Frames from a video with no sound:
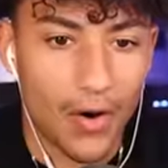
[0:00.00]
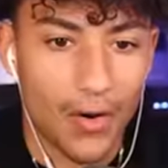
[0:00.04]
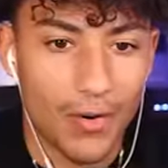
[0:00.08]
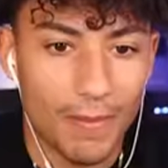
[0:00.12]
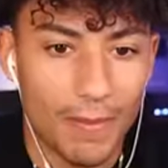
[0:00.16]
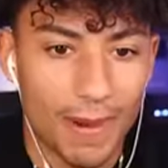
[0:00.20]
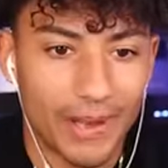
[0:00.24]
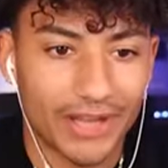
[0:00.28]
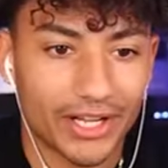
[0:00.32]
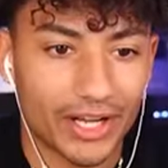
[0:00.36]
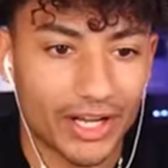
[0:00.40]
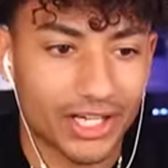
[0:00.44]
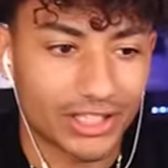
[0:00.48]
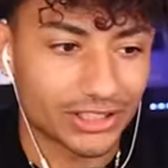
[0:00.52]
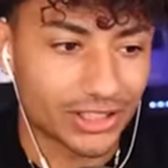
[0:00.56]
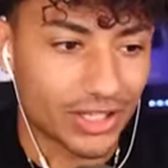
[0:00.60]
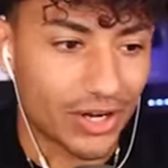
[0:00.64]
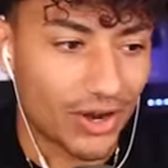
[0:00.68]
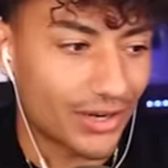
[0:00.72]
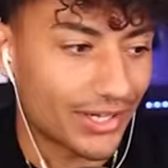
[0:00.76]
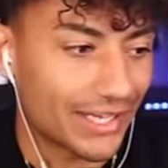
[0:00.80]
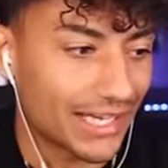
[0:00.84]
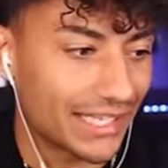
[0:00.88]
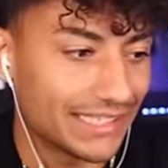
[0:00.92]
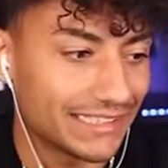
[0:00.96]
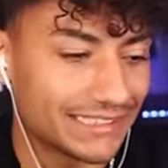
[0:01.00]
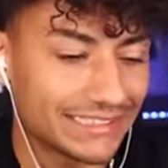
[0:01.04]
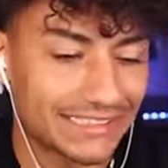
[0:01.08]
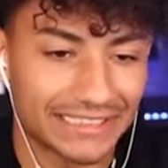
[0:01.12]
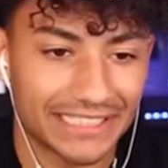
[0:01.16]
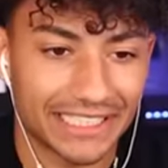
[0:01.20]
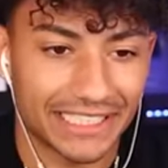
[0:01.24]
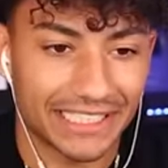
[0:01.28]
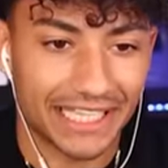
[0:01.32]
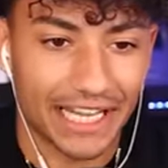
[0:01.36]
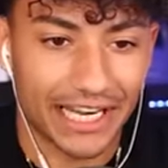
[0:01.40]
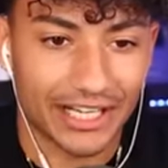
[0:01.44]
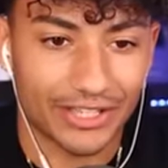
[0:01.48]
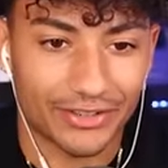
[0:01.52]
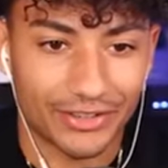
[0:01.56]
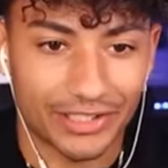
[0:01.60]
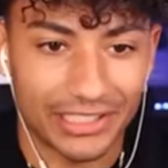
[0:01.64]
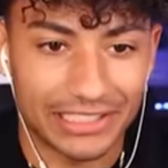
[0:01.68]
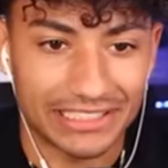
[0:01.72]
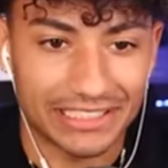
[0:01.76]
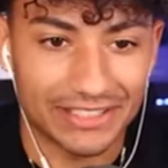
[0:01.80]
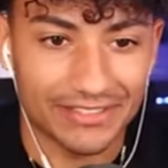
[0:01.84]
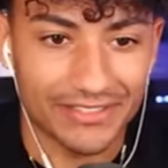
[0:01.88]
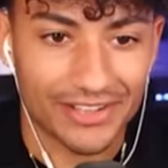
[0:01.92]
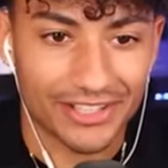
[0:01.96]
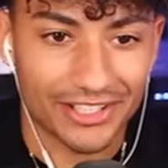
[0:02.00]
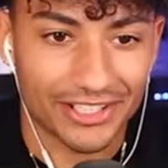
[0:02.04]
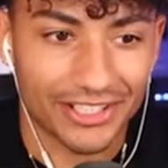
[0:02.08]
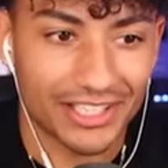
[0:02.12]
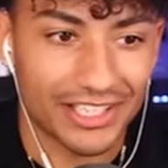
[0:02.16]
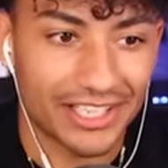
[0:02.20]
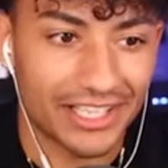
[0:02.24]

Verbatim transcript: Oh, oh my gosh. Striders. Okay, this is getting kind of crazy. I'm not gonna